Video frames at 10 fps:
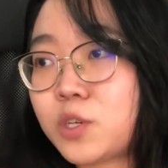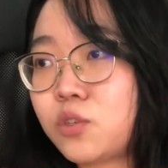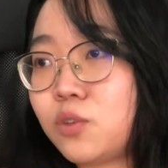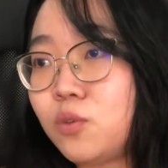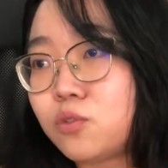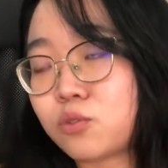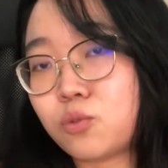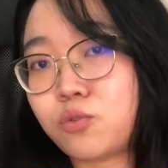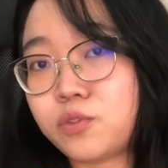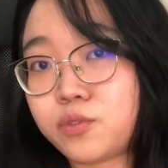sure to use your
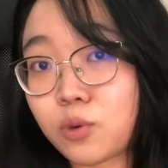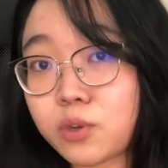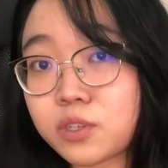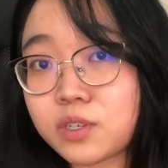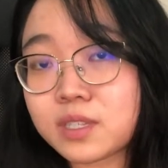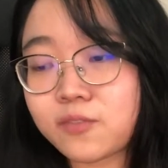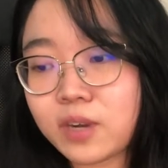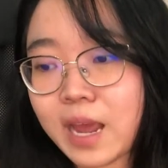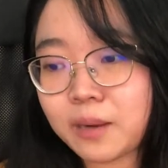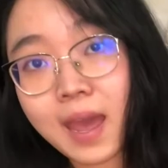school's resources for that.